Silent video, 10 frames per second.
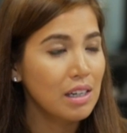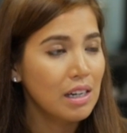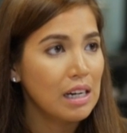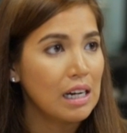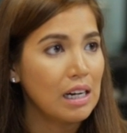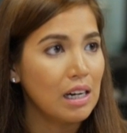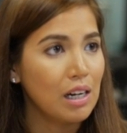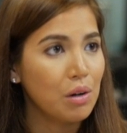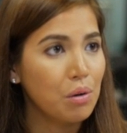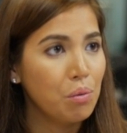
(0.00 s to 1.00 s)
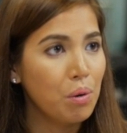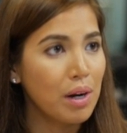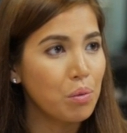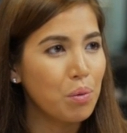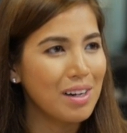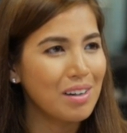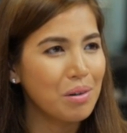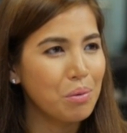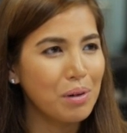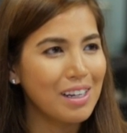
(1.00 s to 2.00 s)
Uh, wow. what, what,
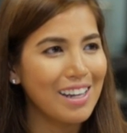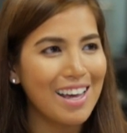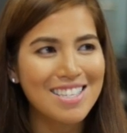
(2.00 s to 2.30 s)
what, lessons,